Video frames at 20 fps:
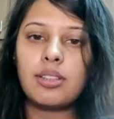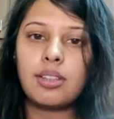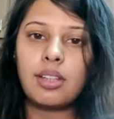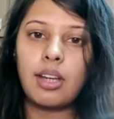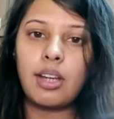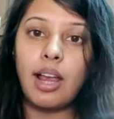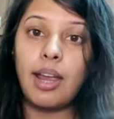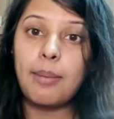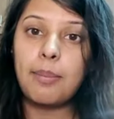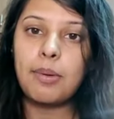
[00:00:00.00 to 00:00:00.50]

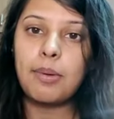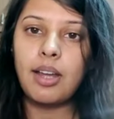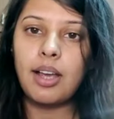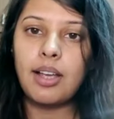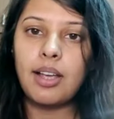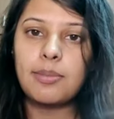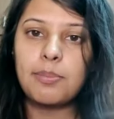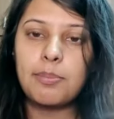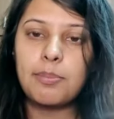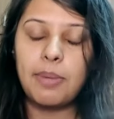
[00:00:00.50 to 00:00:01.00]
describe it
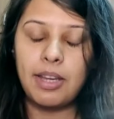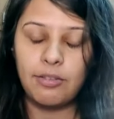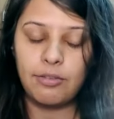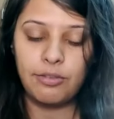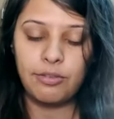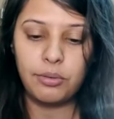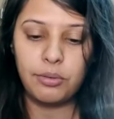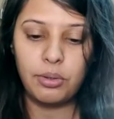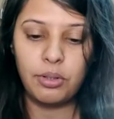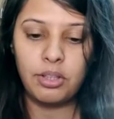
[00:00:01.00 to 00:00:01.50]
as
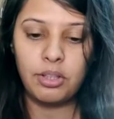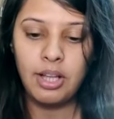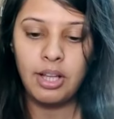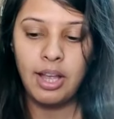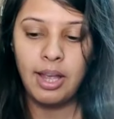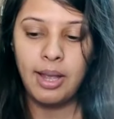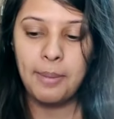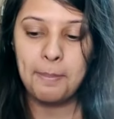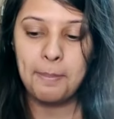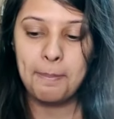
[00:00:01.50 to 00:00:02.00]
painful
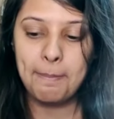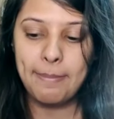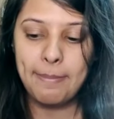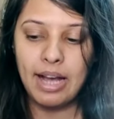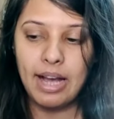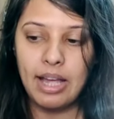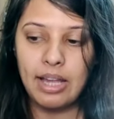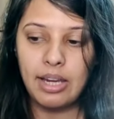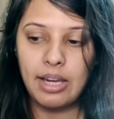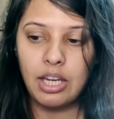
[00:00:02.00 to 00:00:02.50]

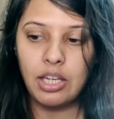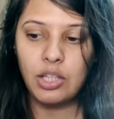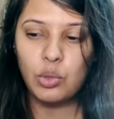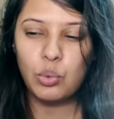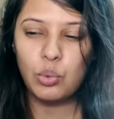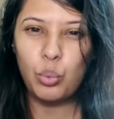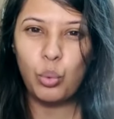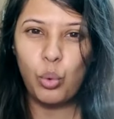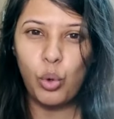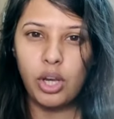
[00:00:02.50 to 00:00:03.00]
but
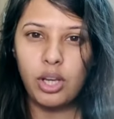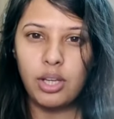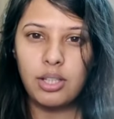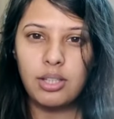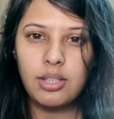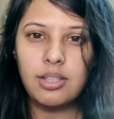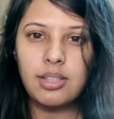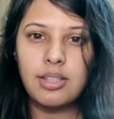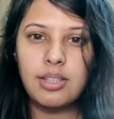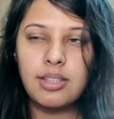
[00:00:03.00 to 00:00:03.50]
it
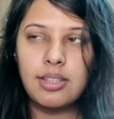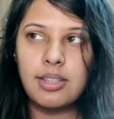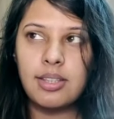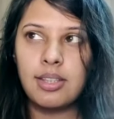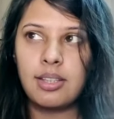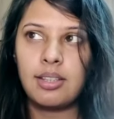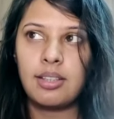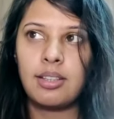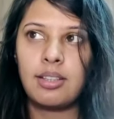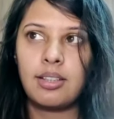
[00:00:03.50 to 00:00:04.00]

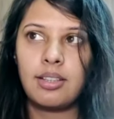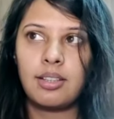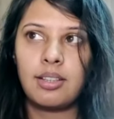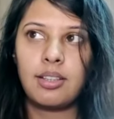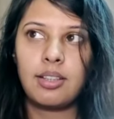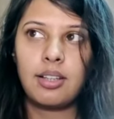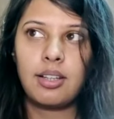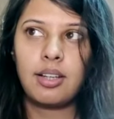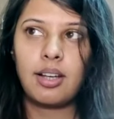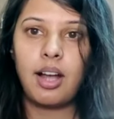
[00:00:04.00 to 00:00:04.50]
was
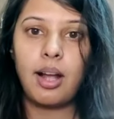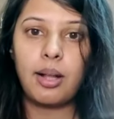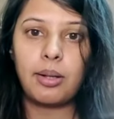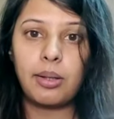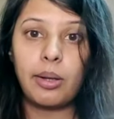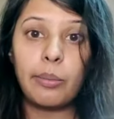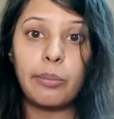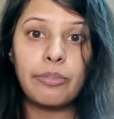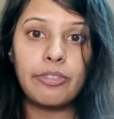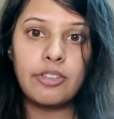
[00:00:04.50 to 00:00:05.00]

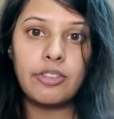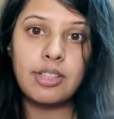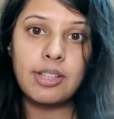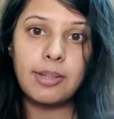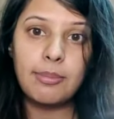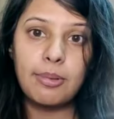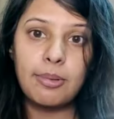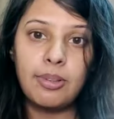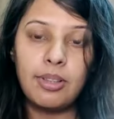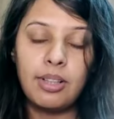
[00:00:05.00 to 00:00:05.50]

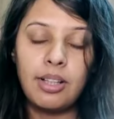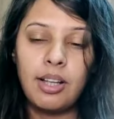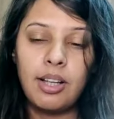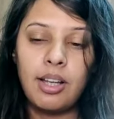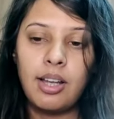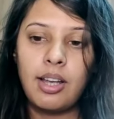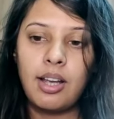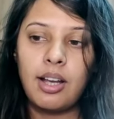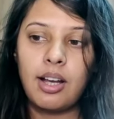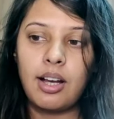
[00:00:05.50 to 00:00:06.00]
uncomfortable
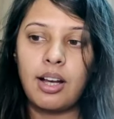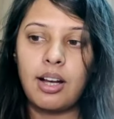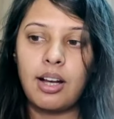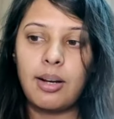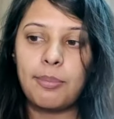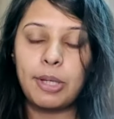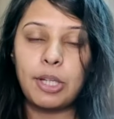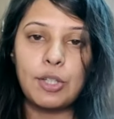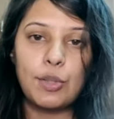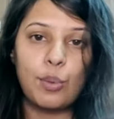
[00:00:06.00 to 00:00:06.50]

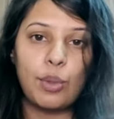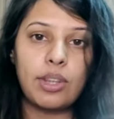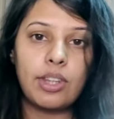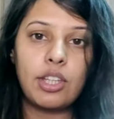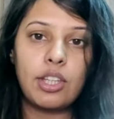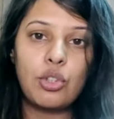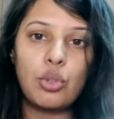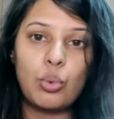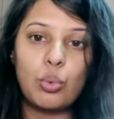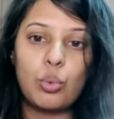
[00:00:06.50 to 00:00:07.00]
uh, because
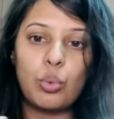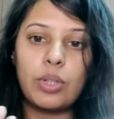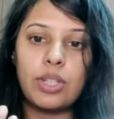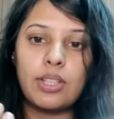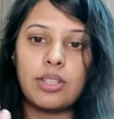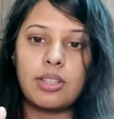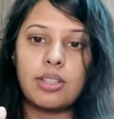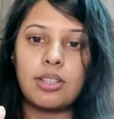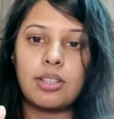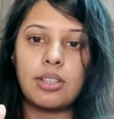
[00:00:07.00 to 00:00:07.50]
what they do
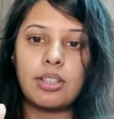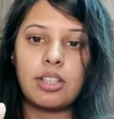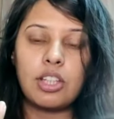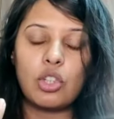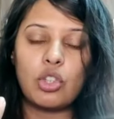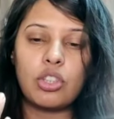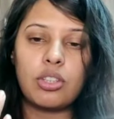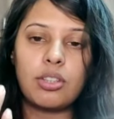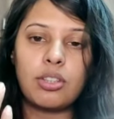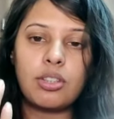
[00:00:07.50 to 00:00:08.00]
is
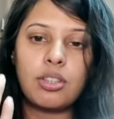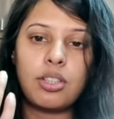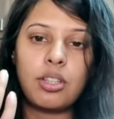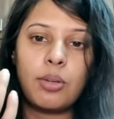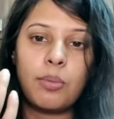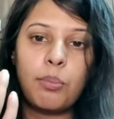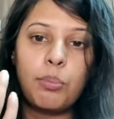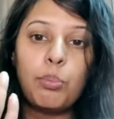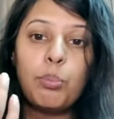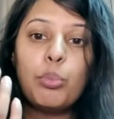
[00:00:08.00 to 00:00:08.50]
they
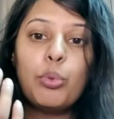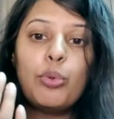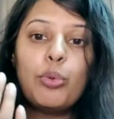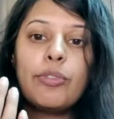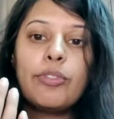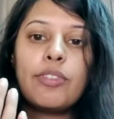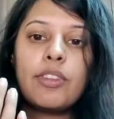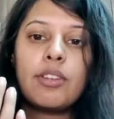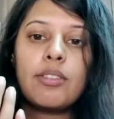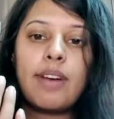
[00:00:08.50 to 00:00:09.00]
just
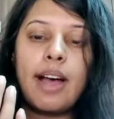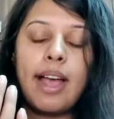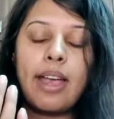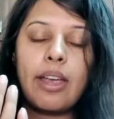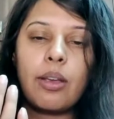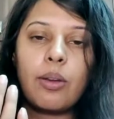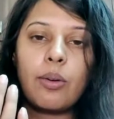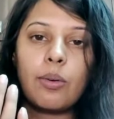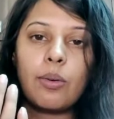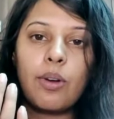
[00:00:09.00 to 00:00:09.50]
move the
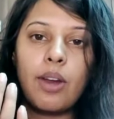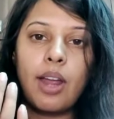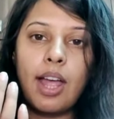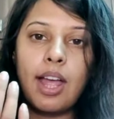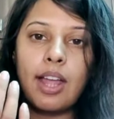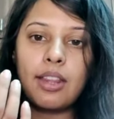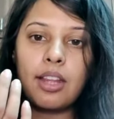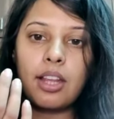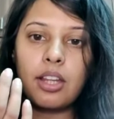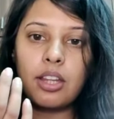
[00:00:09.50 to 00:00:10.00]
wire
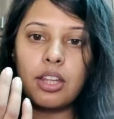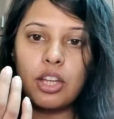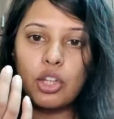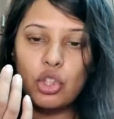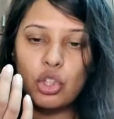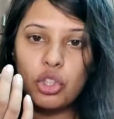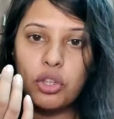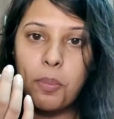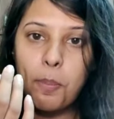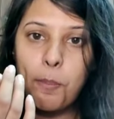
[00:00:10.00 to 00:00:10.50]
and then they
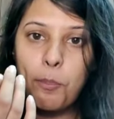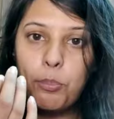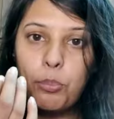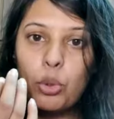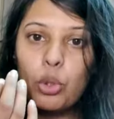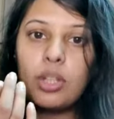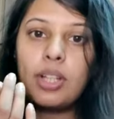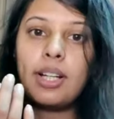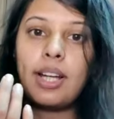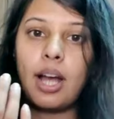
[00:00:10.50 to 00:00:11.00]
just
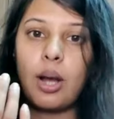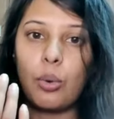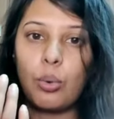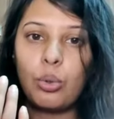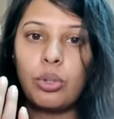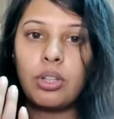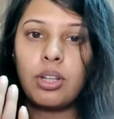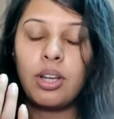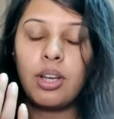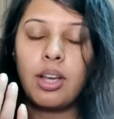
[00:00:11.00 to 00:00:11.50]
pull it
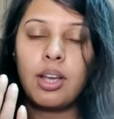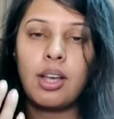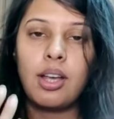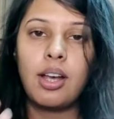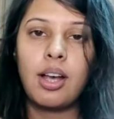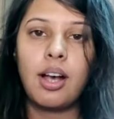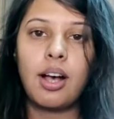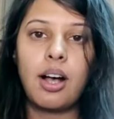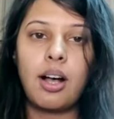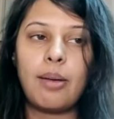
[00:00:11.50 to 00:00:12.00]
out
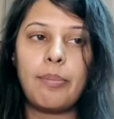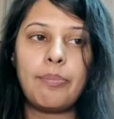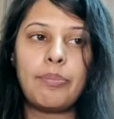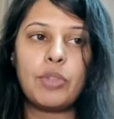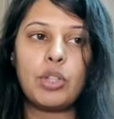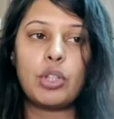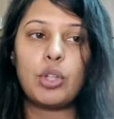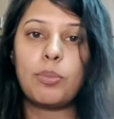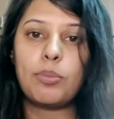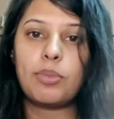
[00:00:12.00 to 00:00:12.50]

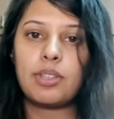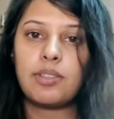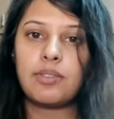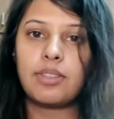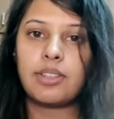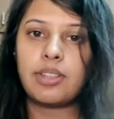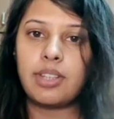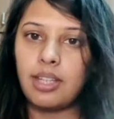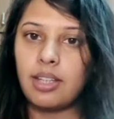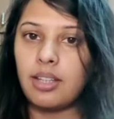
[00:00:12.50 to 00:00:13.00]
um, so you must
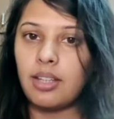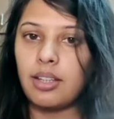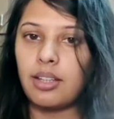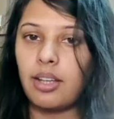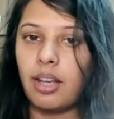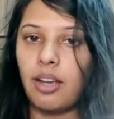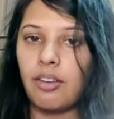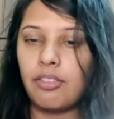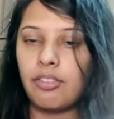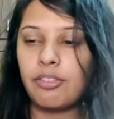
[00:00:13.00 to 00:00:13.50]
have seen
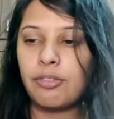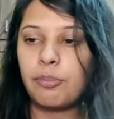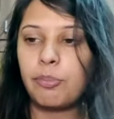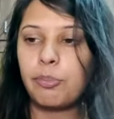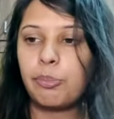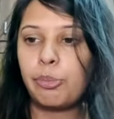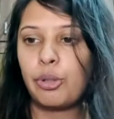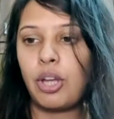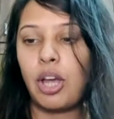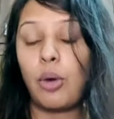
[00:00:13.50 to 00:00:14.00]
it i've
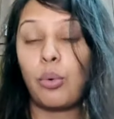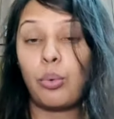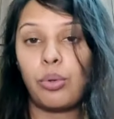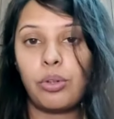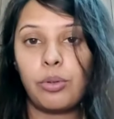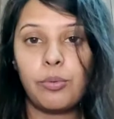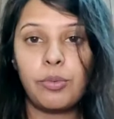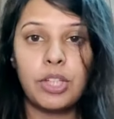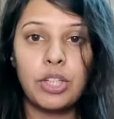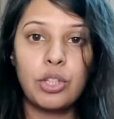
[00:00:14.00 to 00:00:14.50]
put
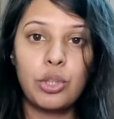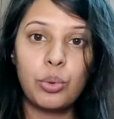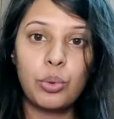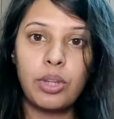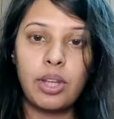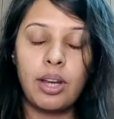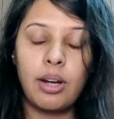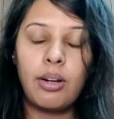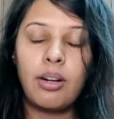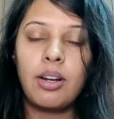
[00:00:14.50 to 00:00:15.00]
out the video
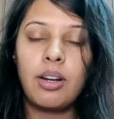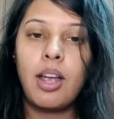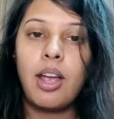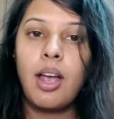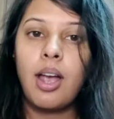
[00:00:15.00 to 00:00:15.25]
there